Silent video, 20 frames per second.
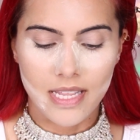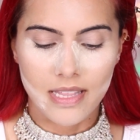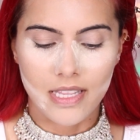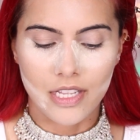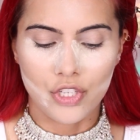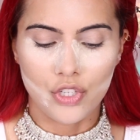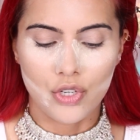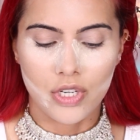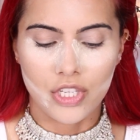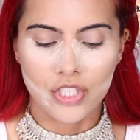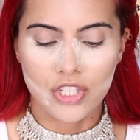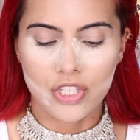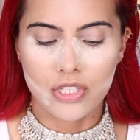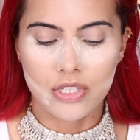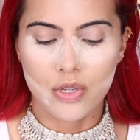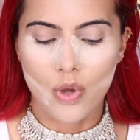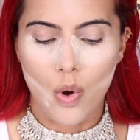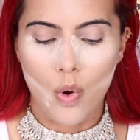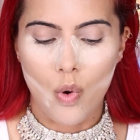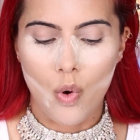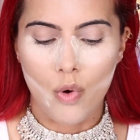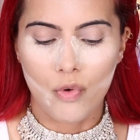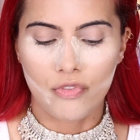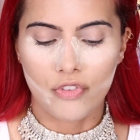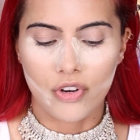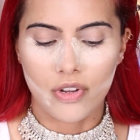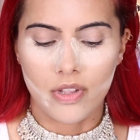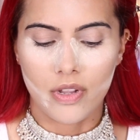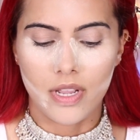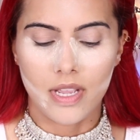and then you can just go
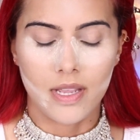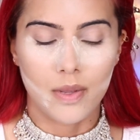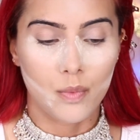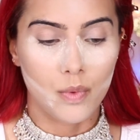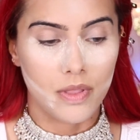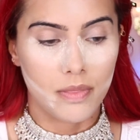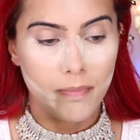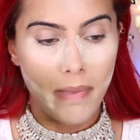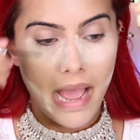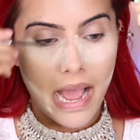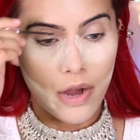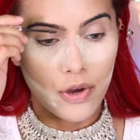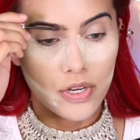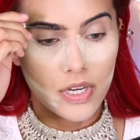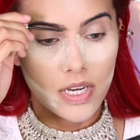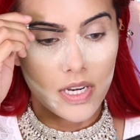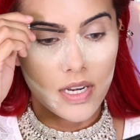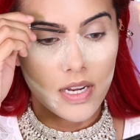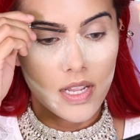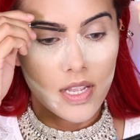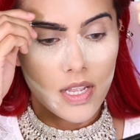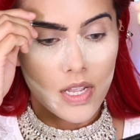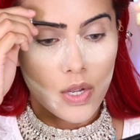over it with powder